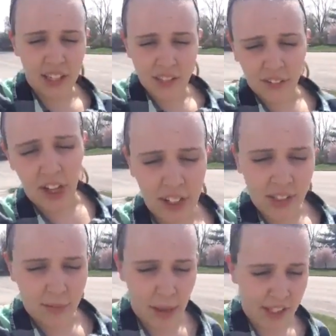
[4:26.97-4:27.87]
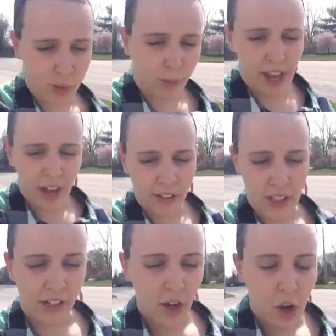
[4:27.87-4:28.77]
it's fun to mess around
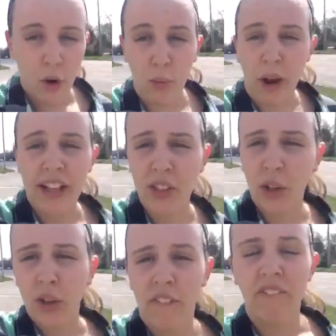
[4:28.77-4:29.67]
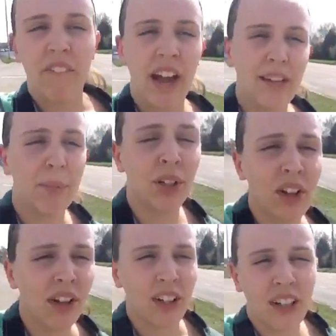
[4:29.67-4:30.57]
and wrestle and fight, but
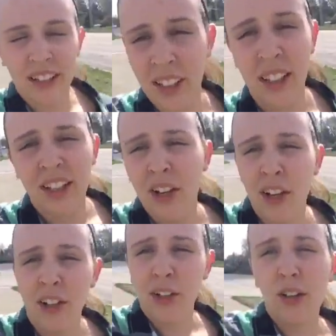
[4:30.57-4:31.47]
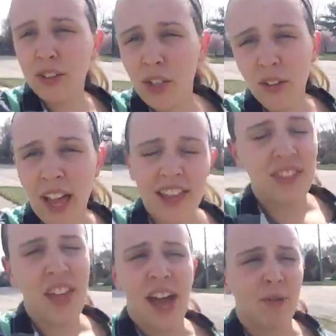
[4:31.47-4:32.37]
look, girls don't
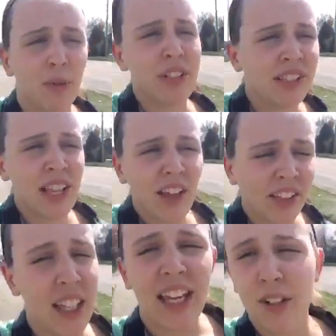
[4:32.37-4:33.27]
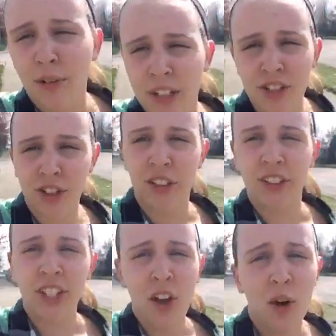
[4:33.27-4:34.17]
like that. We're delicate
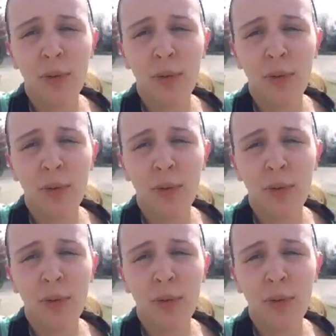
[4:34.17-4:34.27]
creatures.